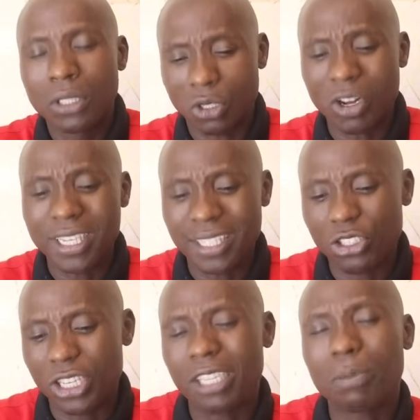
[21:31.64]
So ladies
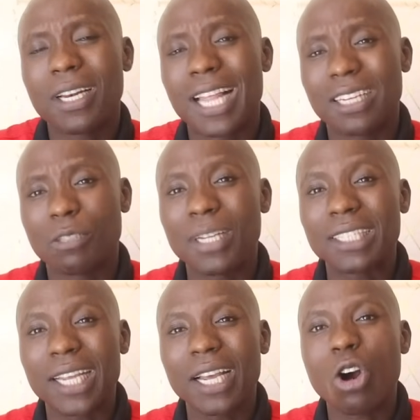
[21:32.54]
and gentlemen, that is my
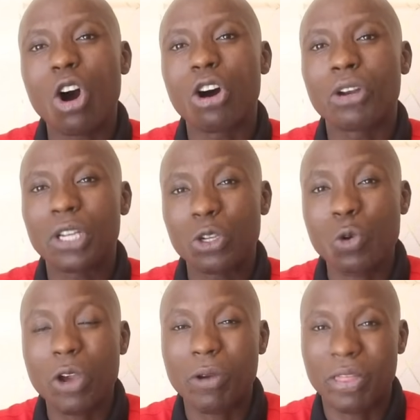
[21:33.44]
take on
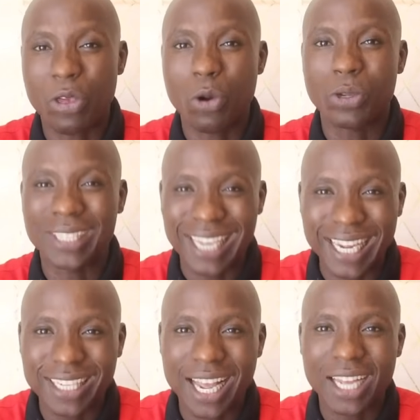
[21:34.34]
Ngugi wa Thiong'o's
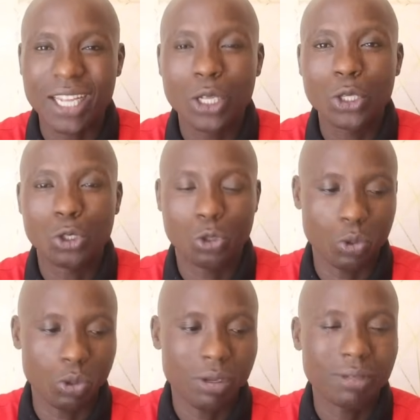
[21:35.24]
letter
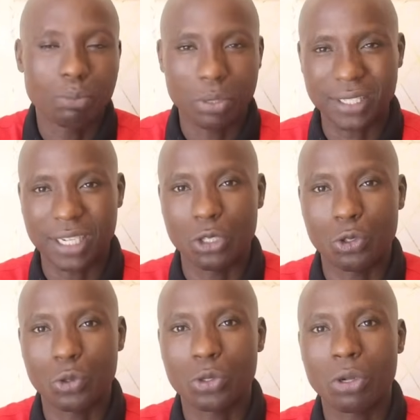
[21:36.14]
to
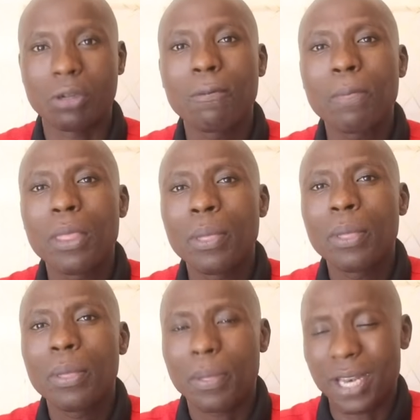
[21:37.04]
President Ruto.
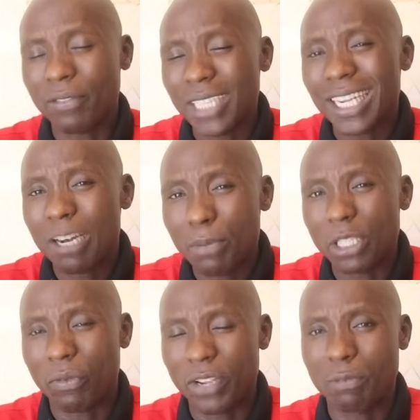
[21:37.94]
And I've taken a
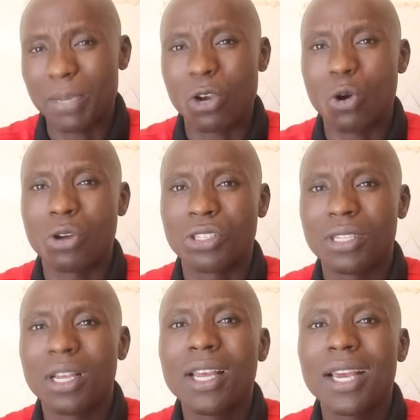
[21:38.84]
bit of it
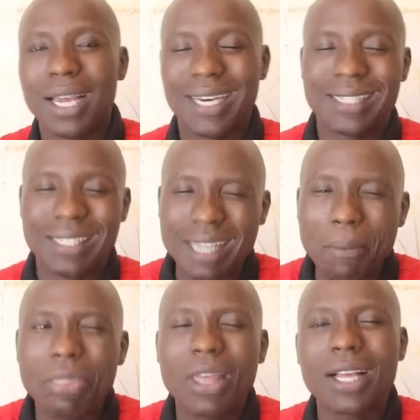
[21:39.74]
because it is
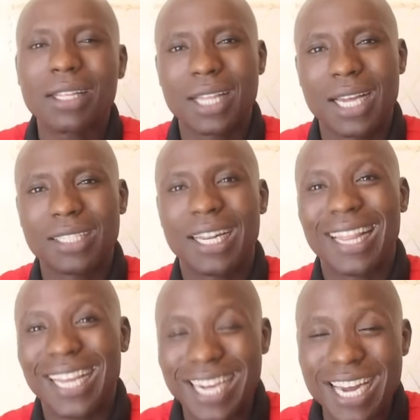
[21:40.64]
something that
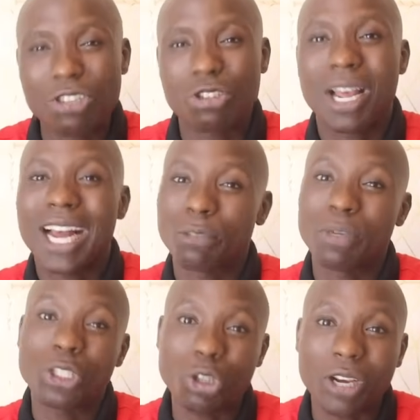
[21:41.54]
the country has
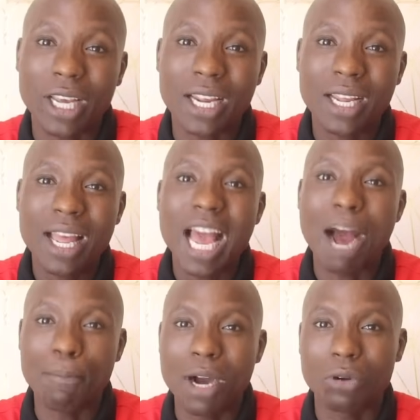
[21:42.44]
been talking
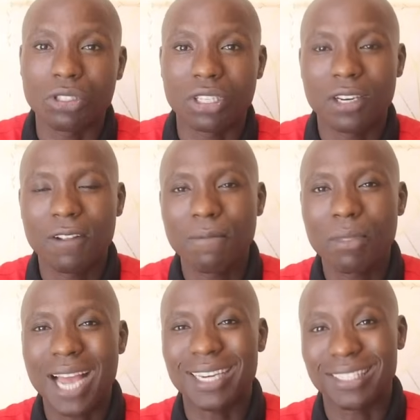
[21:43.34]
about.
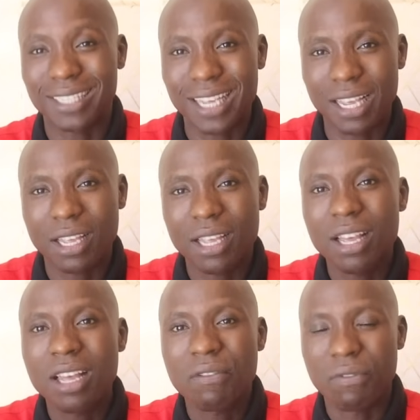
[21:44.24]
And it's key
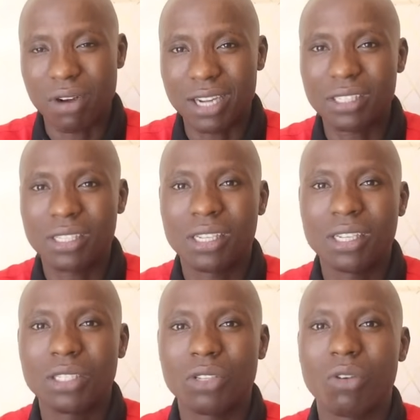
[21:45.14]
for us
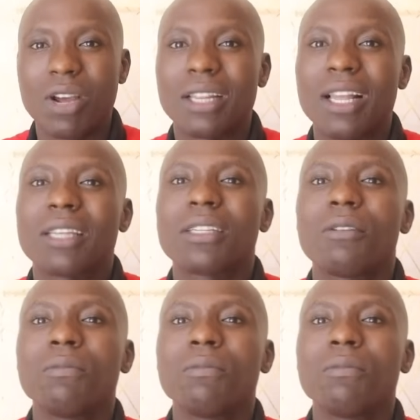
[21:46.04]
to look at that.